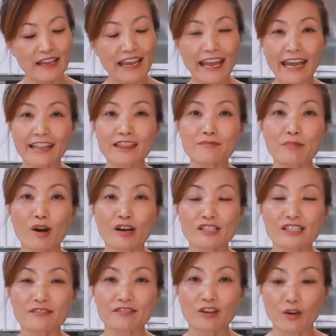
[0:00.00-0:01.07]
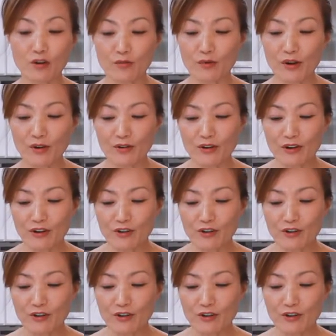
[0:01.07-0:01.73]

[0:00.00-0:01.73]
end parts of gobo.